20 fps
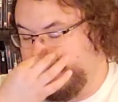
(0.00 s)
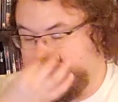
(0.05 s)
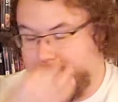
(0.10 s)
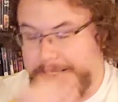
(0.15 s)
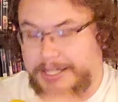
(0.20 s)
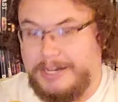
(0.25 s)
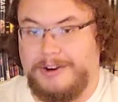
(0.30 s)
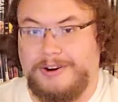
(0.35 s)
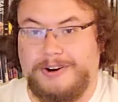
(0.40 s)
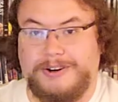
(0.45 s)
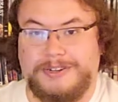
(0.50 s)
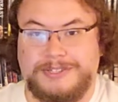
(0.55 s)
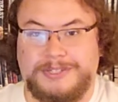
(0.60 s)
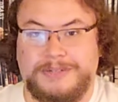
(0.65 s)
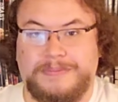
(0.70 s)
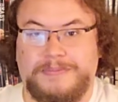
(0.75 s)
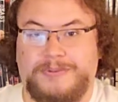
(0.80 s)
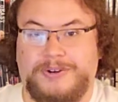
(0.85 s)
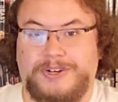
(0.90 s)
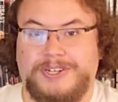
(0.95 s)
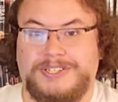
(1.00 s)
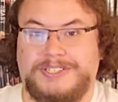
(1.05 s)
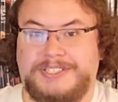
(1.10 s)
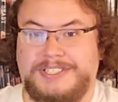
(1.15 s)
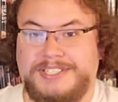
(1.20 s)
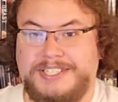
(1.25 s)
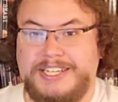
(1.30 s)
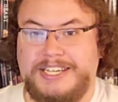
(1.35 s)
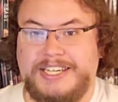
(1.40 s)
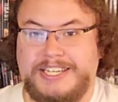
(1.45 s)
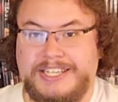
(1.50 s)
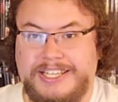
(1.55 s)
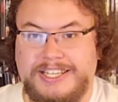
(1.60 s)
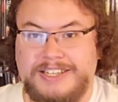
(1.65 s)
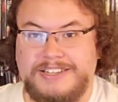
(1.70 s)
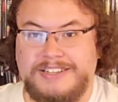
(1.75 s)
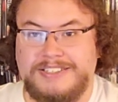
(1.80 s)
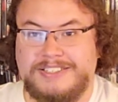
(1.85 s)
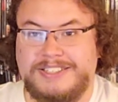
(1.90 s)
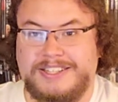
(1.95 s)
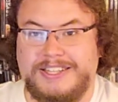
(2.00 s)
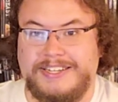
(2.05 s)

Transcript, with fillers: there are some ridiculous